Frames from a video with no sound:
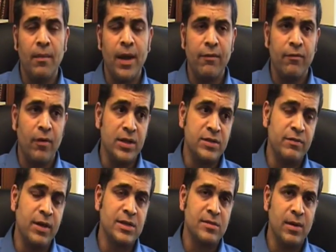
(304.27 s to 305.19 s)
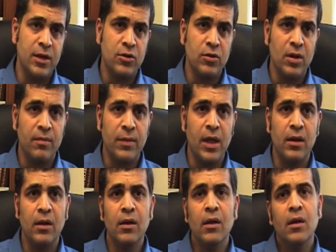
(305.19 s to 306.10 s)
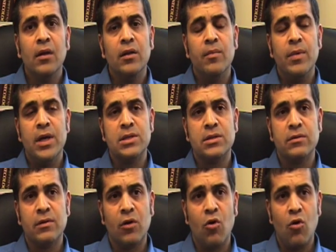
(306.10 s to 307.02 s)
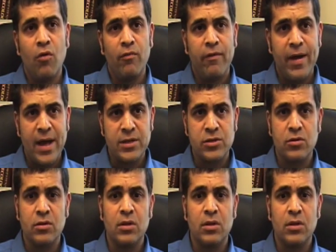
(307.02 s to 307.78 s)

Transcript: And once we explained to them that the patients will go home faster,